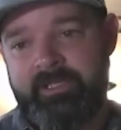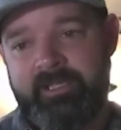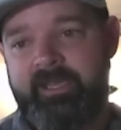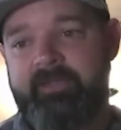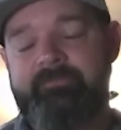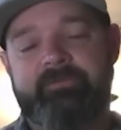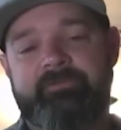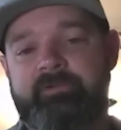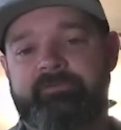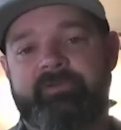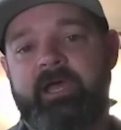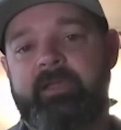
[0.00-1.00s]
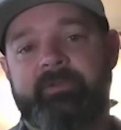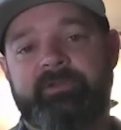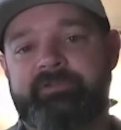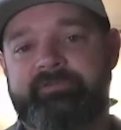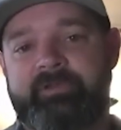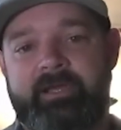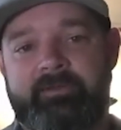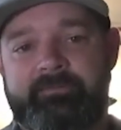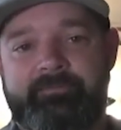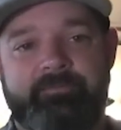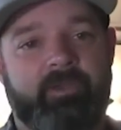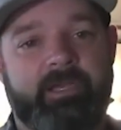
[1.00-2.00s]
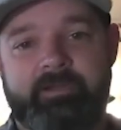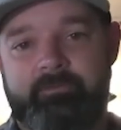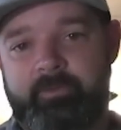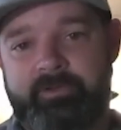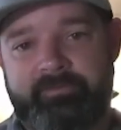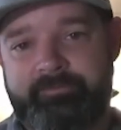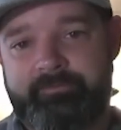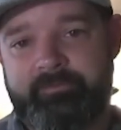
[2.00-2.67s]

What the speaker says: and every single time it just got flooded with